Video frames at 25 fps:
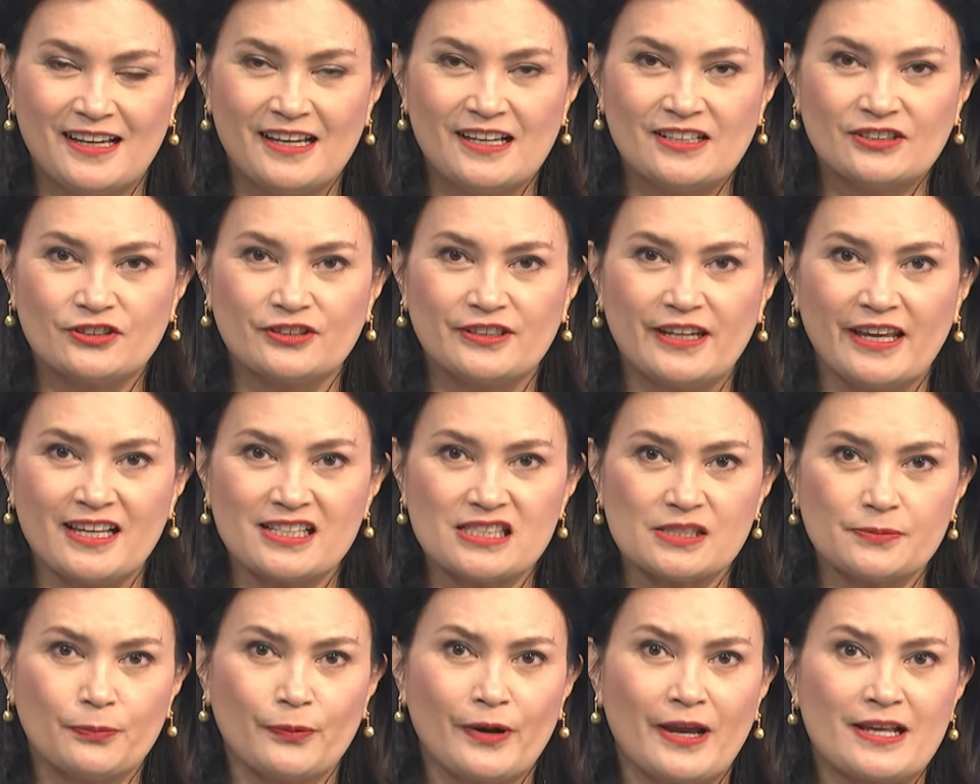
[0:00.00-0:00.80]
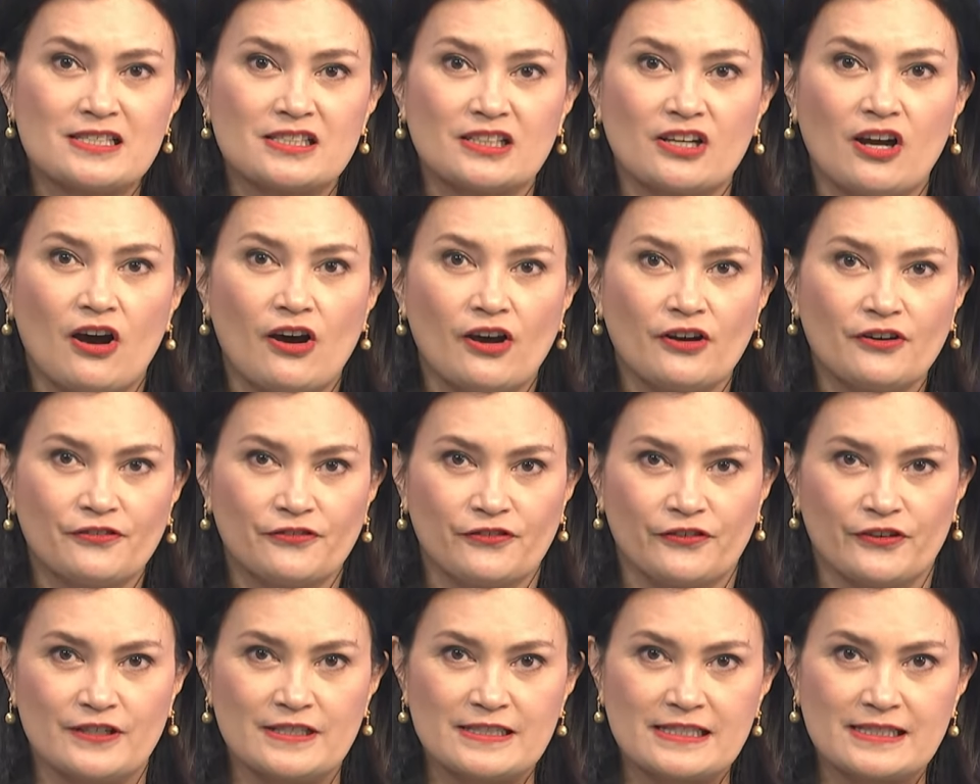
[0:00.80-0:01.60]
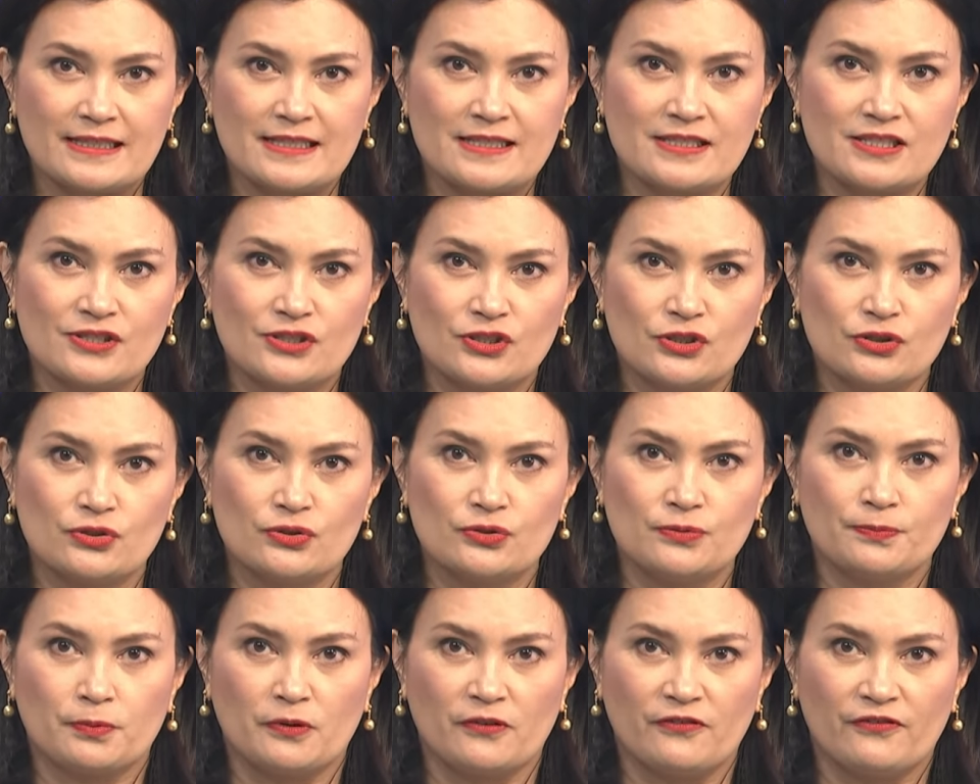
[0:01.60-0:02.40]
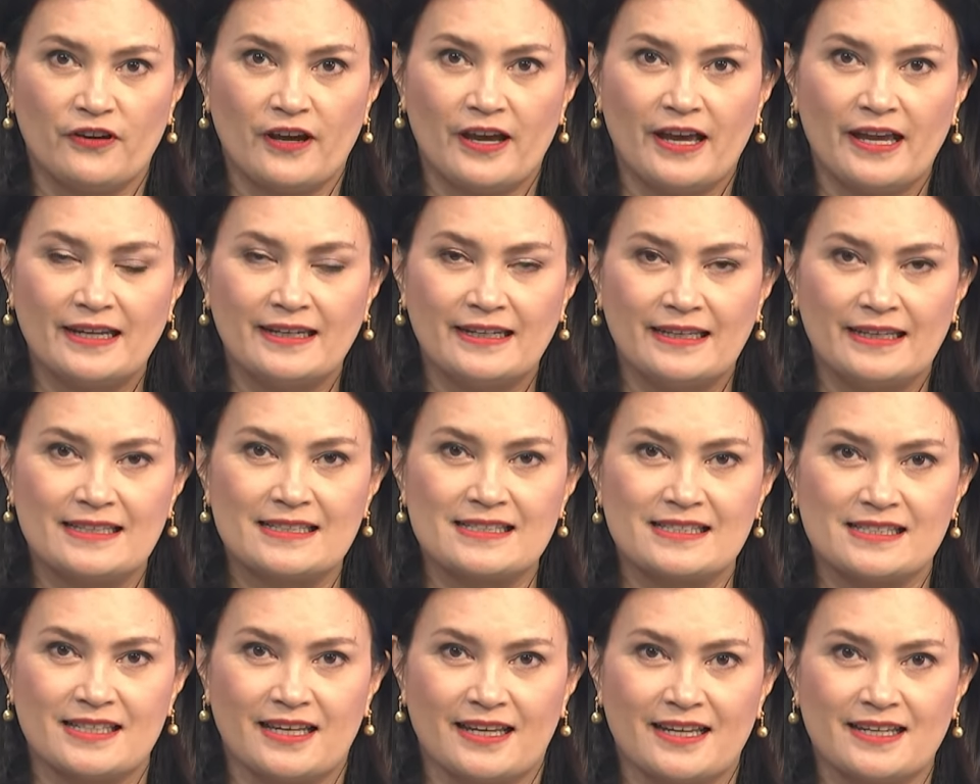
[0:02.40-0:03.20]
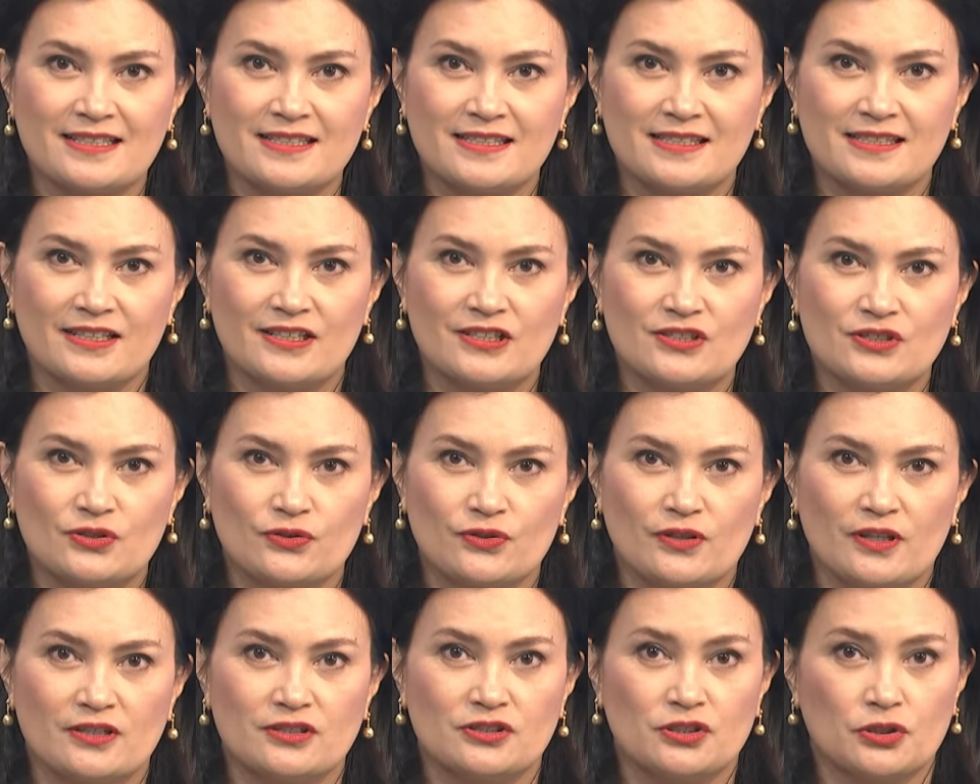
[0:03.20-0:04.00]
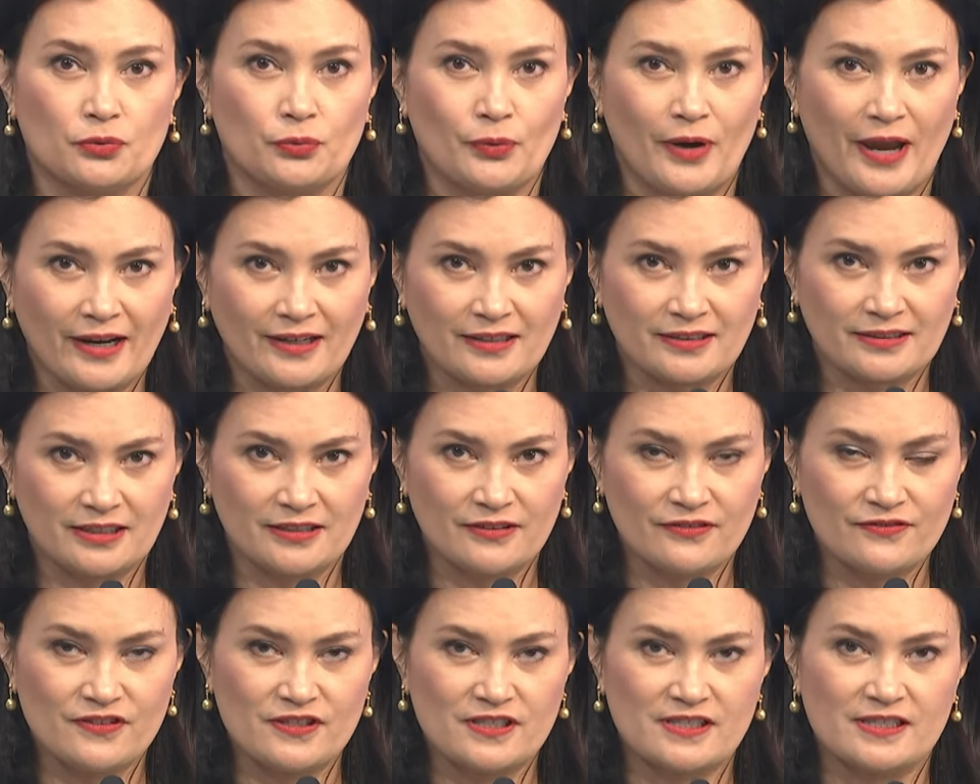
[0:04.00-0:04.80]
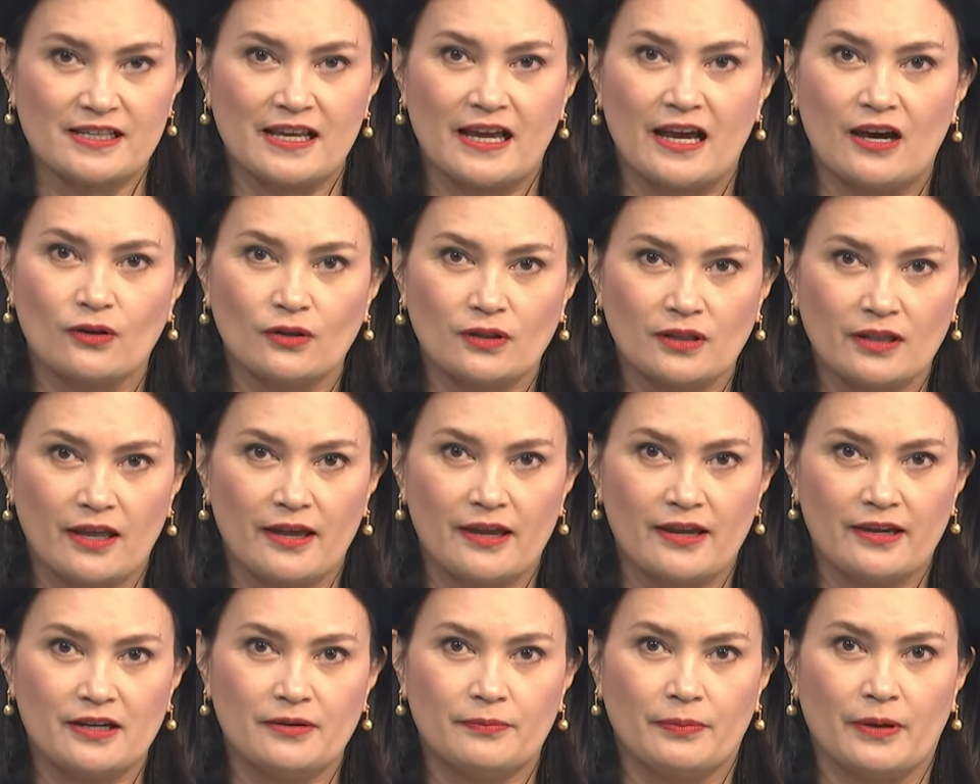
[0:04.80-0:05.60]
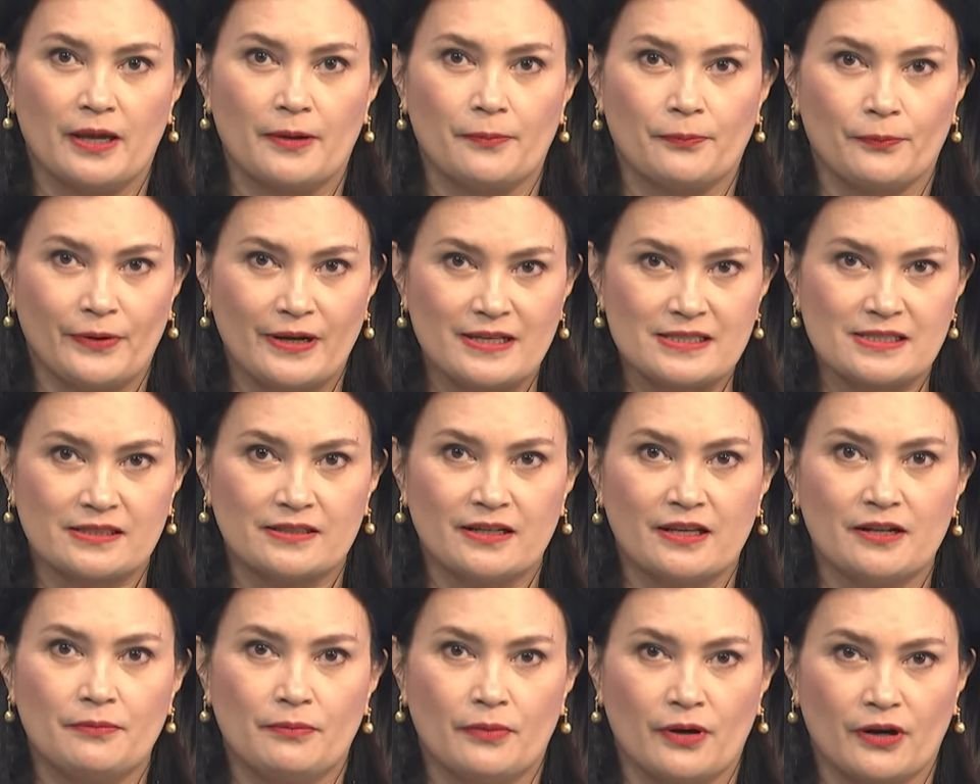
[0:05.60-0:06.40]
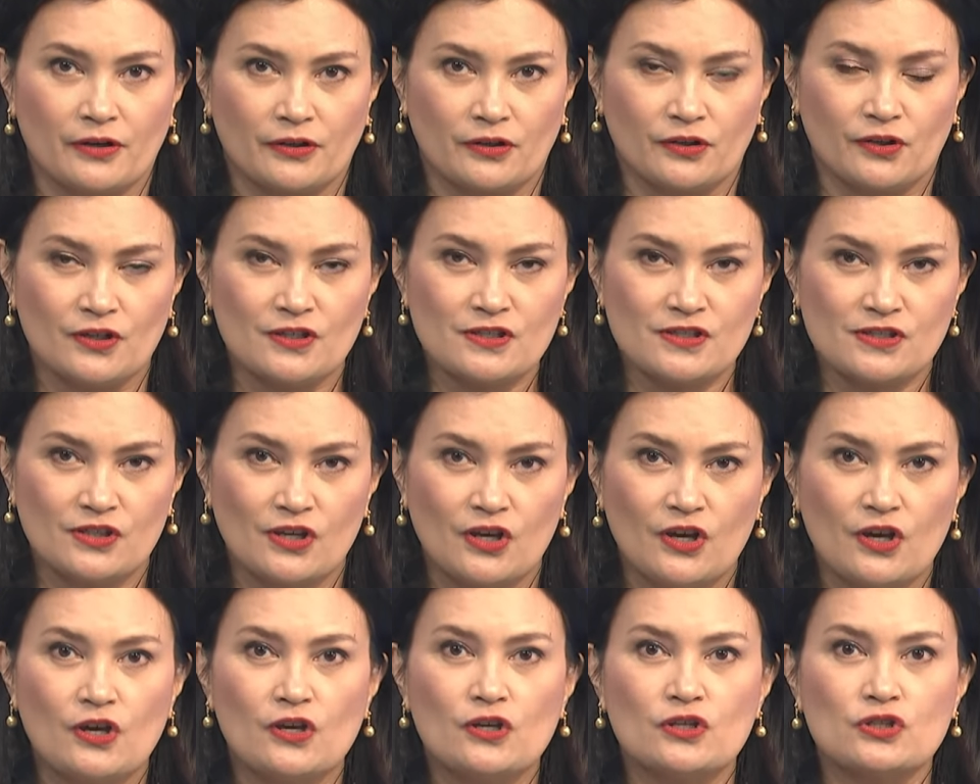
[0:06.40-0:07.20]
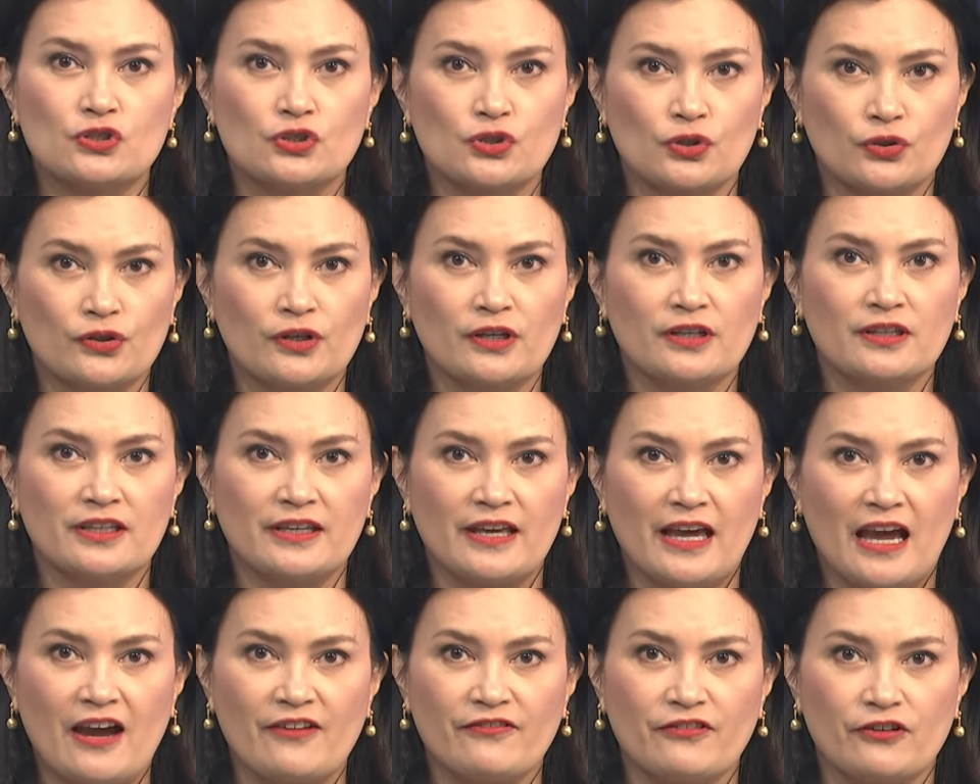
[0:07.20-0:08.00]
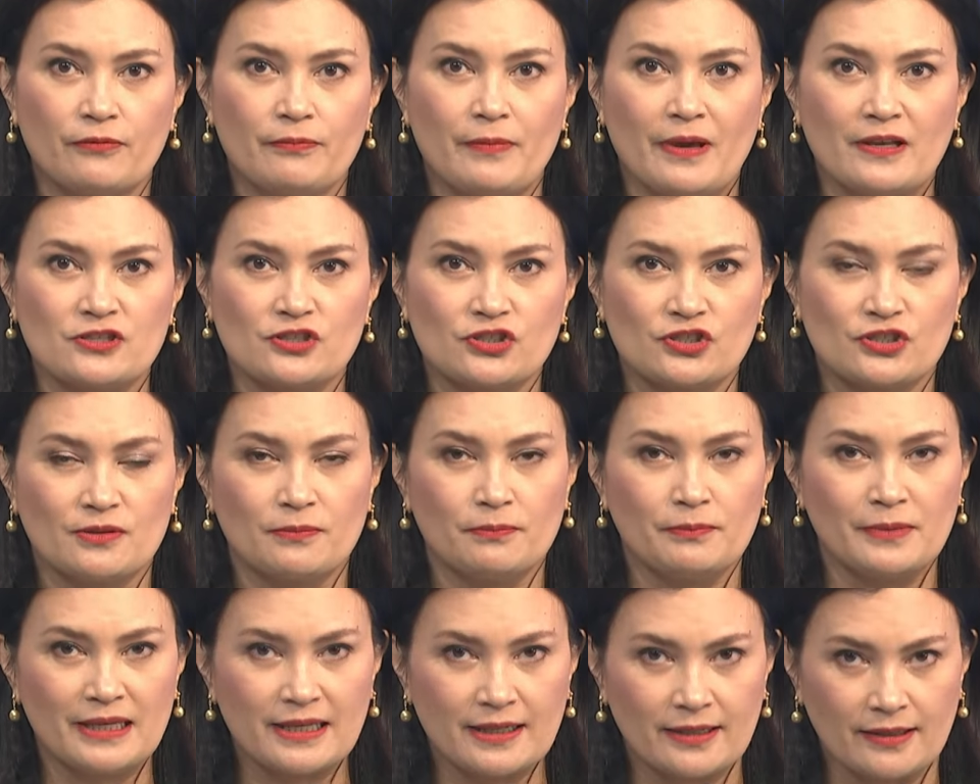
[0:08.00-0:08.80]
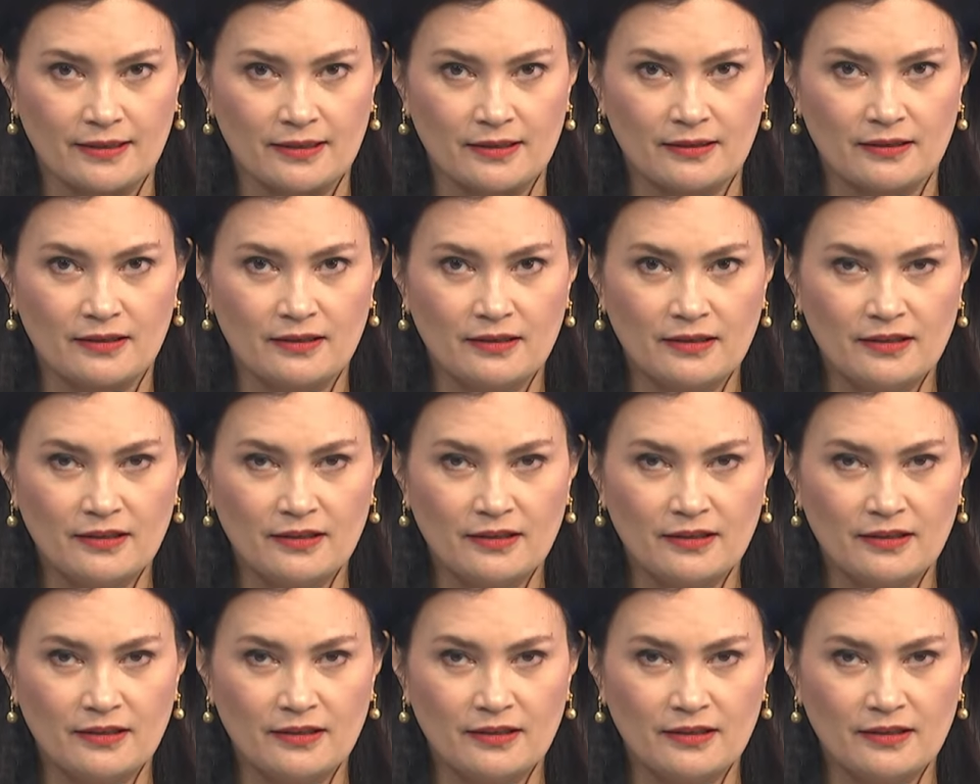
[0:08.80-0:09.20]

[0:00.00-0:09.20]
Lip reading: Today's press conference is to provide insights into the directives outlined by President Marcos during the aforementioned meeting,